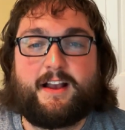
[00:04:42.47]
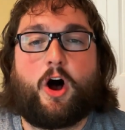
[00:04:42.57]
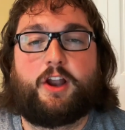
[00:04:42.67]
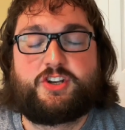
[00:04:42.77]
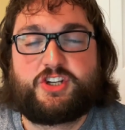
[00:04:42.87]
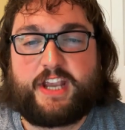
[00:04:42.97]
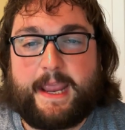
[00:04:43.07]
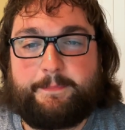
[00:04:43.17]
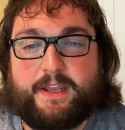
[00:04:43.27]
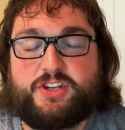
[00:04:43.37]
on
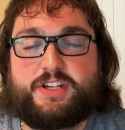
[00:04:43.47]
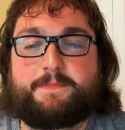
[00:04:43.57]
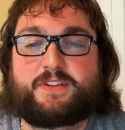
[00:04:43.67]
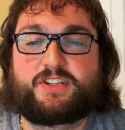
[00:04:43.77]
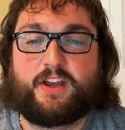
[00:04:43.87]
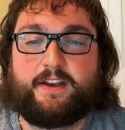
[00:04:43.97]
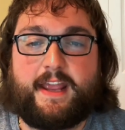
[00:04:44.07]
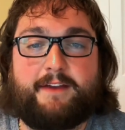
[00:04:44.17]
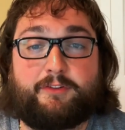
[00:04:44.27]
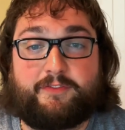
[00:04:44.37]
Championship
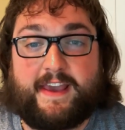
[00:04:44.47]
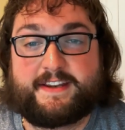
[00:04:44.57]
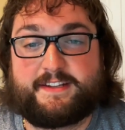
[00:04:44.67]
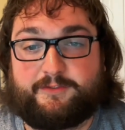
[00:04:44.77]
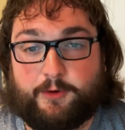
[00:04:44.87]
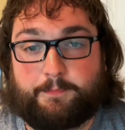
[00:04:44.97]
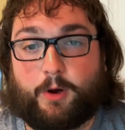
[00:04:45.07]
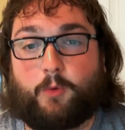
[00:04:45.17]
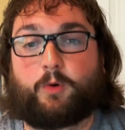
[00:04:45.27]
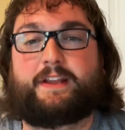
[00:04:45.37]
Sunday for fantasy
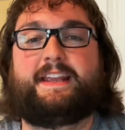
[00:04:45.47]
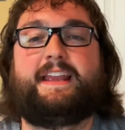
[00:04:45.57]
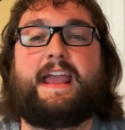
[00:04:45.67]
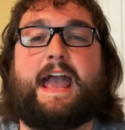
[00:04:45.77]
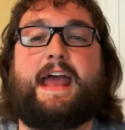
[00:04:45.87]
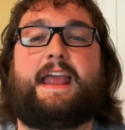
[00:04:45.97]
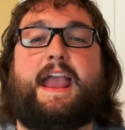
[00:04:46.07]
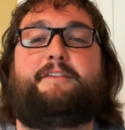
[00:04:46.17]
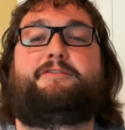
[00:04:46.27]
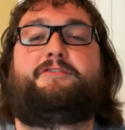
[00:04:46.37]
football where he had
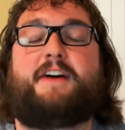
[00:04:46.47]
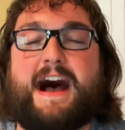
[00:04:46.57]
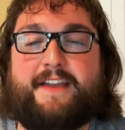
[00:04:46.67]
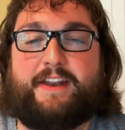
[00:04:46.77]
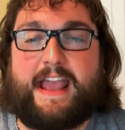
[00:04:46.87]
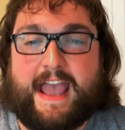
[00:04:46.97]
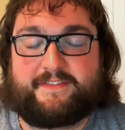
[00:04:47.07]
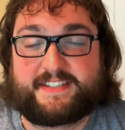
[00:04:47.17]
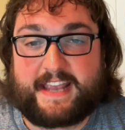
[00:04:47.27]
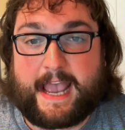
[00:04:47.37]
a 5.5
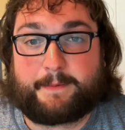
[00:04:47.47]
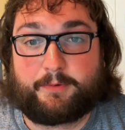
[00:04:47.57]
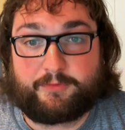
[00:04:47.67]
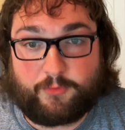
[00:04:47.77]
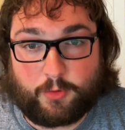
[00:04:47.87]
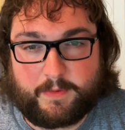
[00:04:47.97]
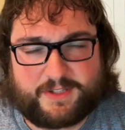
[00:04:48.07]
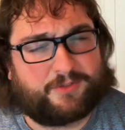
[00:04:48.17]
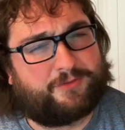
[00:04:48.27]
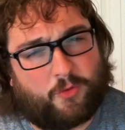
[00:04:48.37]
sack performance,
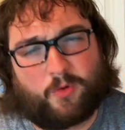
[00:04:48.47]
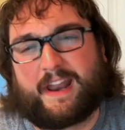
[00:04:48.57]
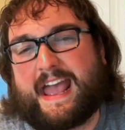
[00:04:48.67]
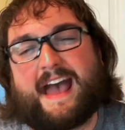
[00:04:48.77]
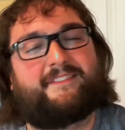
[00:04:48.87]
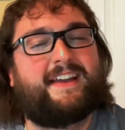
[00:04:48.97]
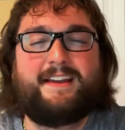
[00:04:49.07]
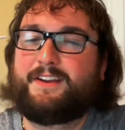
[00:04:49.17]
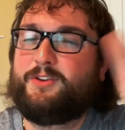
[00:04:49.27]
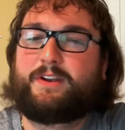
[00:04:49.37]
or 4.5.
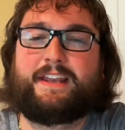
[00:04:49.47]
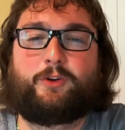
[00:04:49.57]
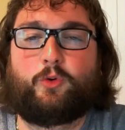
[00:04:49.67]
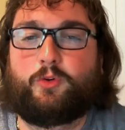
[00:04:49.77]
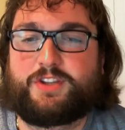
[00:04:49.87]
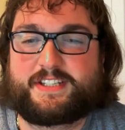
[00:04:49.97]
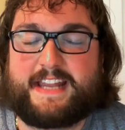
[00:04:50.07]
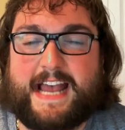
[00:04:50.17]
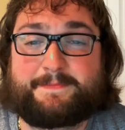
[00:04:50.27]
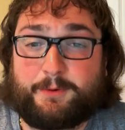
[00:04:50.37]
You can Google the
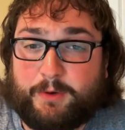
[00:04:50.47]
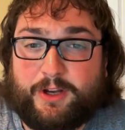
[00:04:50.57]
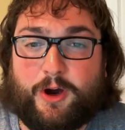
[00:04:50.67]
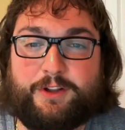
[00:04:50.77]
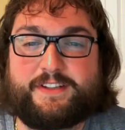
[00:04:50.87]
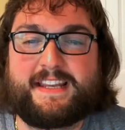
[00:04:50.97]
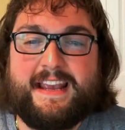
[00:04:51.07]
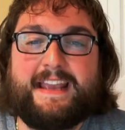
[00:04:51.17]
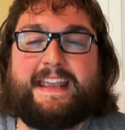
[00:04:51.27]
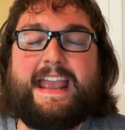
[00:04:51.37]
stats, but regardless,
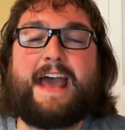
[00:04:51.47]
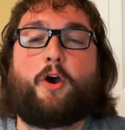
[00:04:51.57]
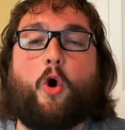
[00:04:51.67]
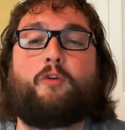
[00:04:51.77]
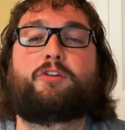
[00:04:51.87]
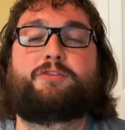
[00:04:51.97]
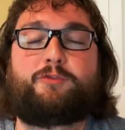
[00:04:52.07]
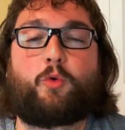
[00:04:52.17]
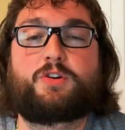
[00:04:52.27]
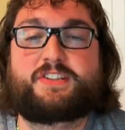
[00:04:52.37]
he had over
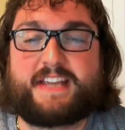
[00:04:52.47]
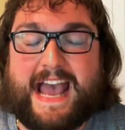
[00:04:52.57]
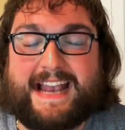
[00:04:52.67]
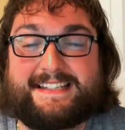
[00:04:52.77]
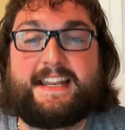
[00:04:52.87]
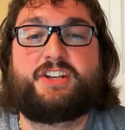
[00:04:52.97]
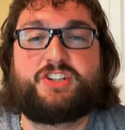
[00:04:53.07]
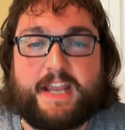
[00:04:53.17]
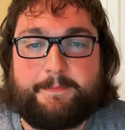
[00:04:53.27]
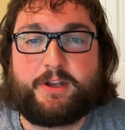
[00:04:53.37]
4 sacks in a
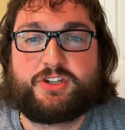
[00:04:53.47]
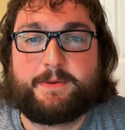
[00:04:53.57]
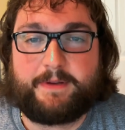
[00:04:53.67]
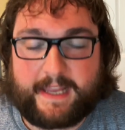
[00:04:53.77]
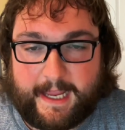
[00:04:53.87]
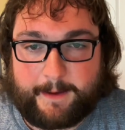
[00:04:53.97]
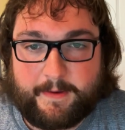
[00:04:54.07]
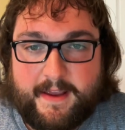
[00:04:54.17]
championship game.